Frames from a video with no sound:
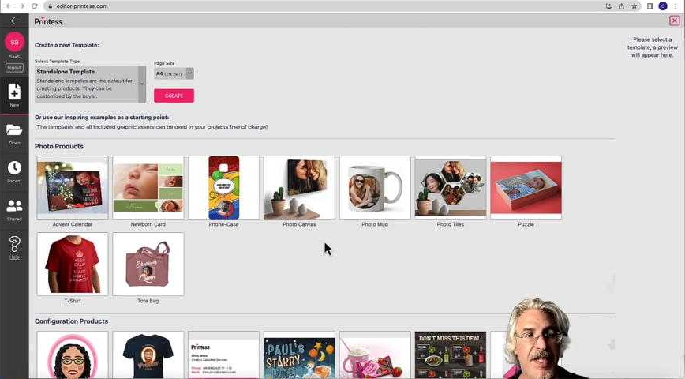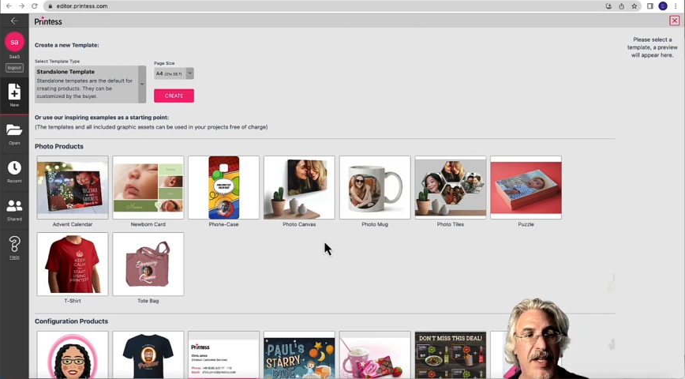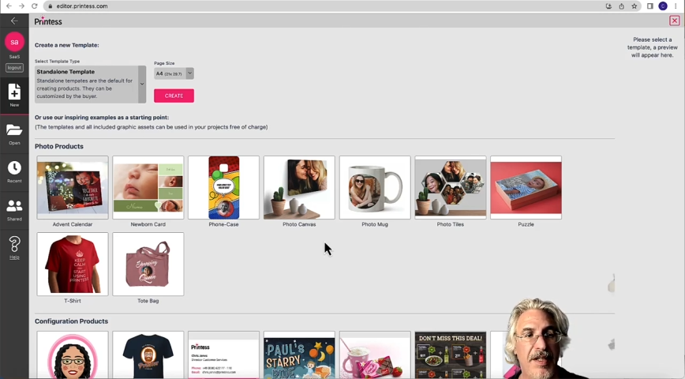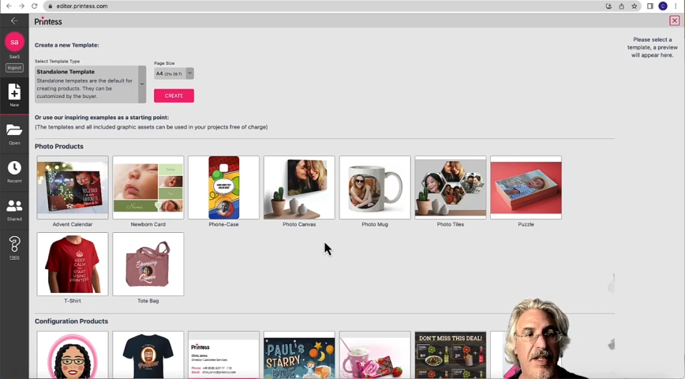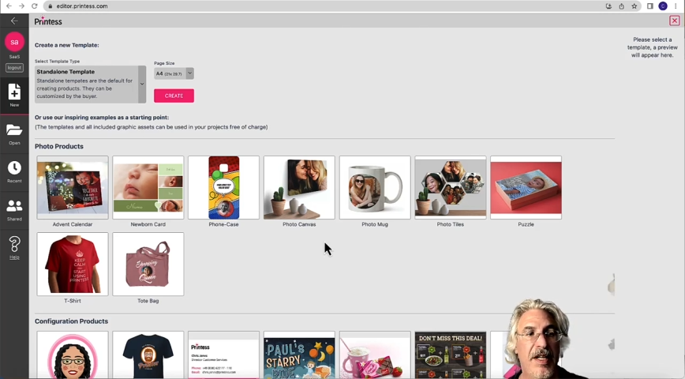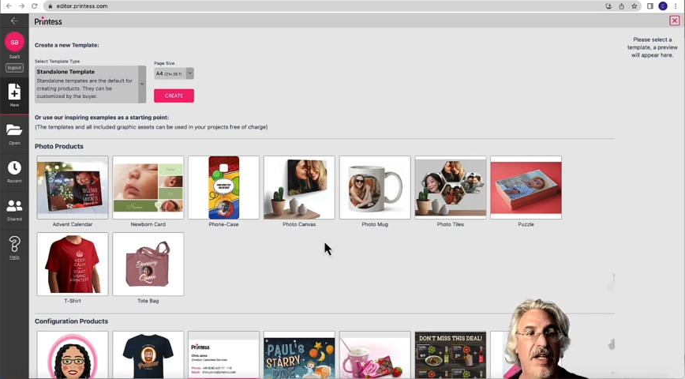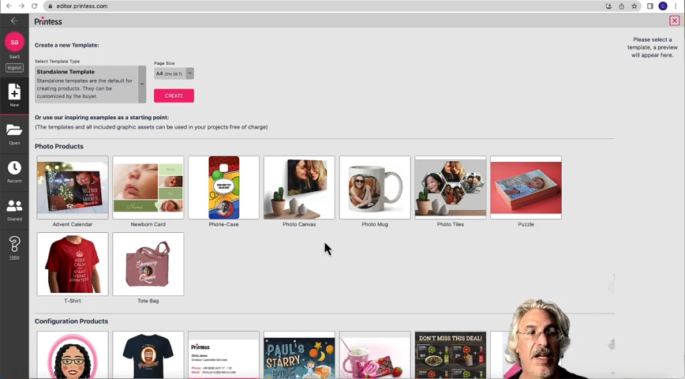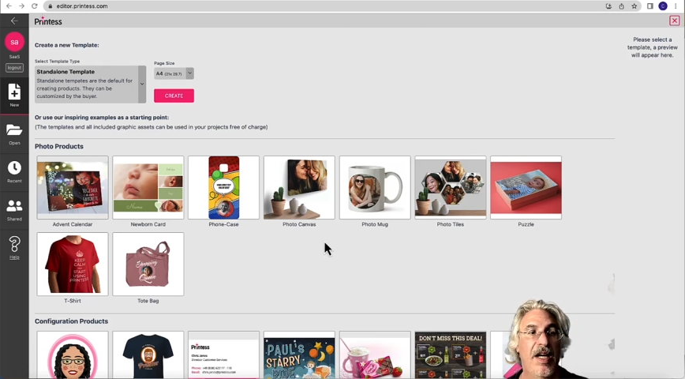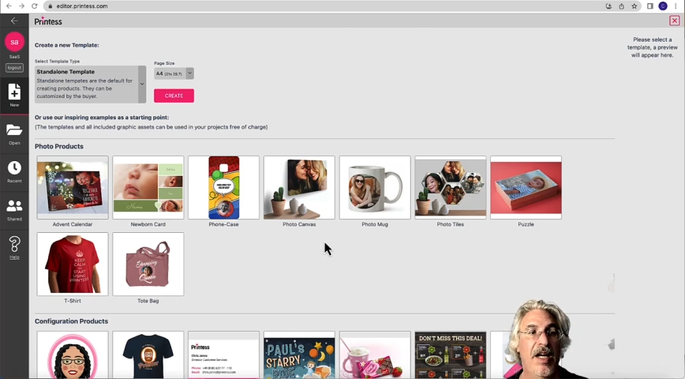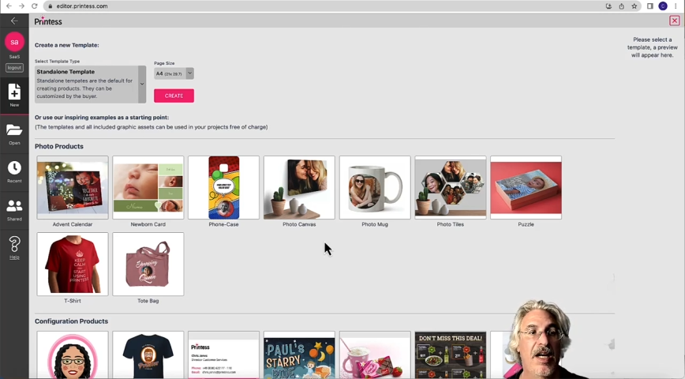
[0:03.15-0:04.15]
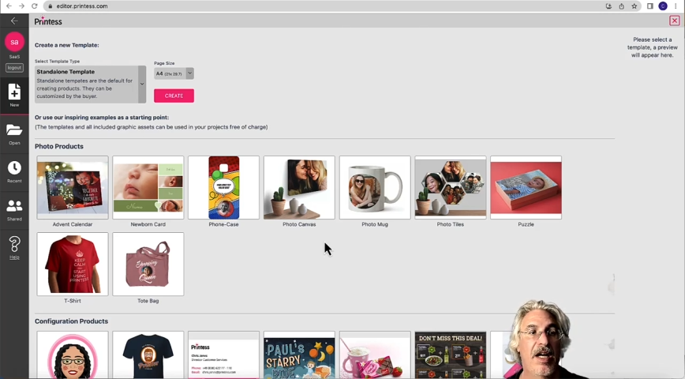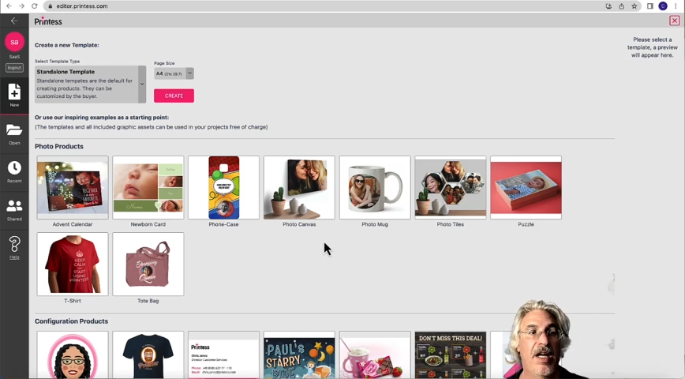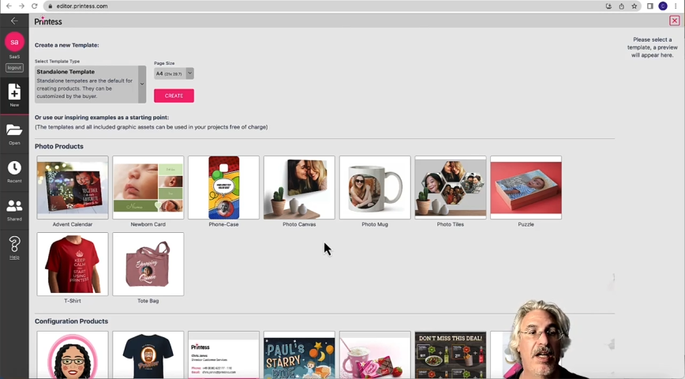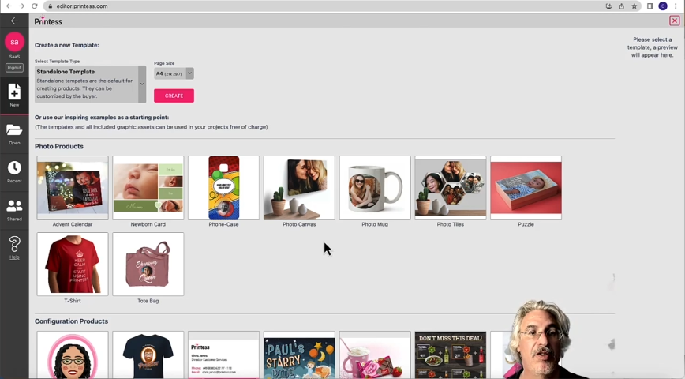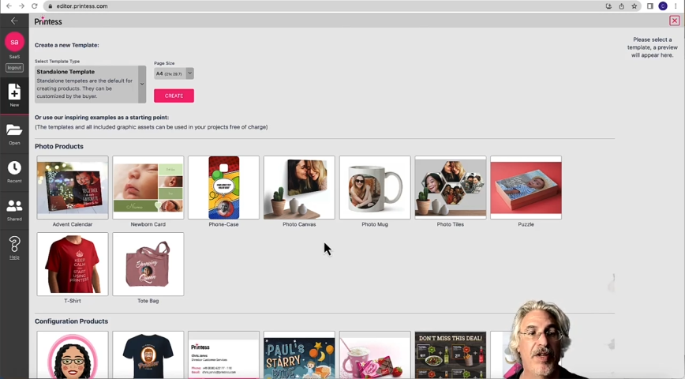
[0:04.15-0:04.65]
and
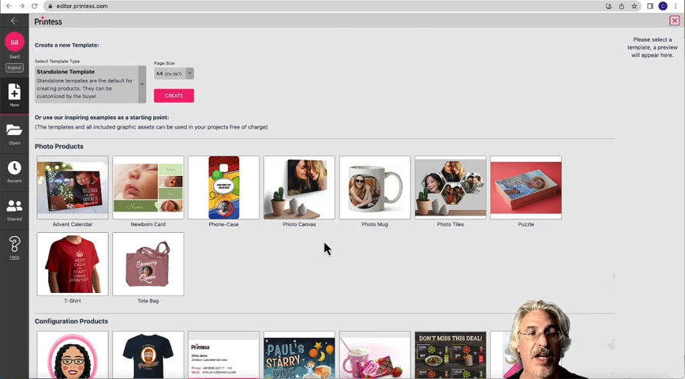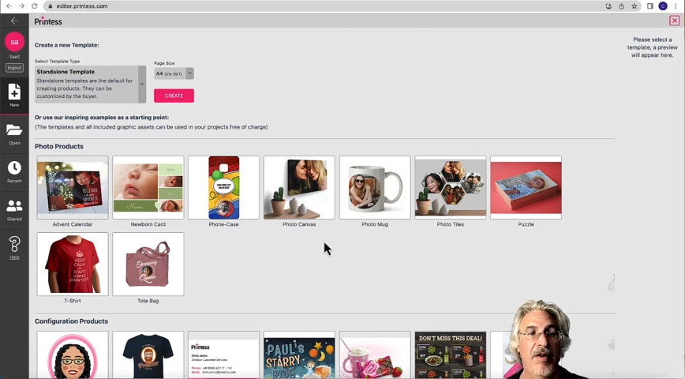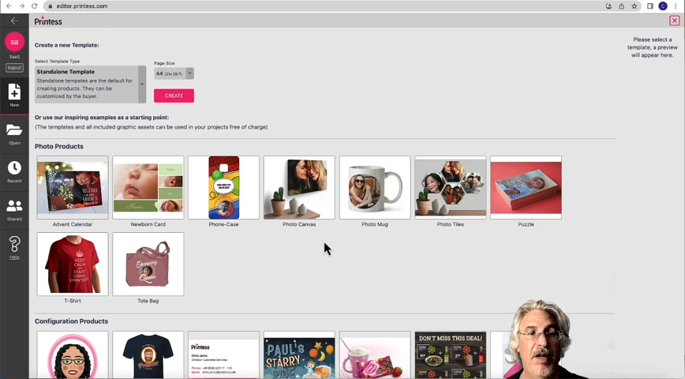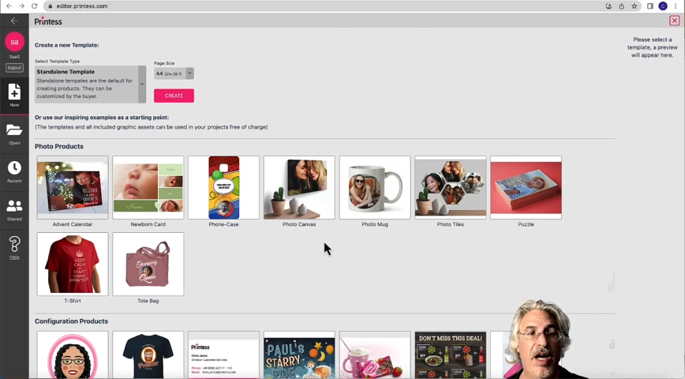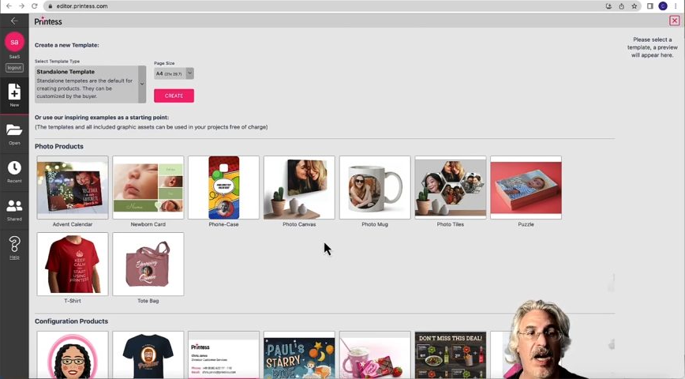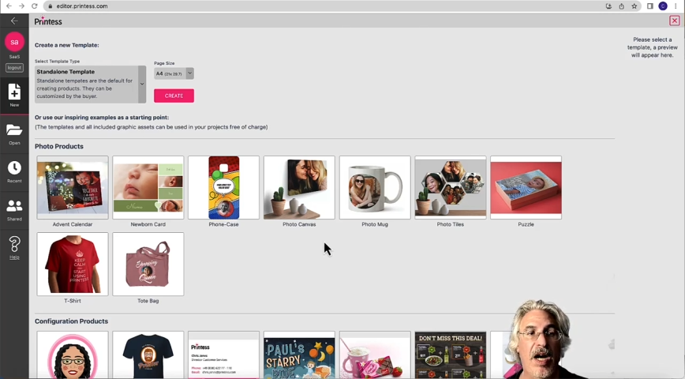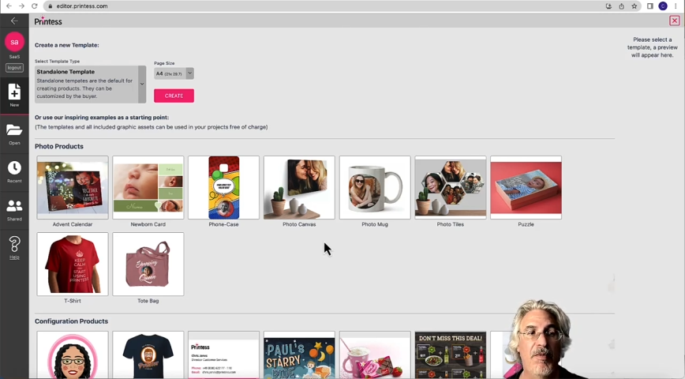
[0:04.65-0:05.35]
today I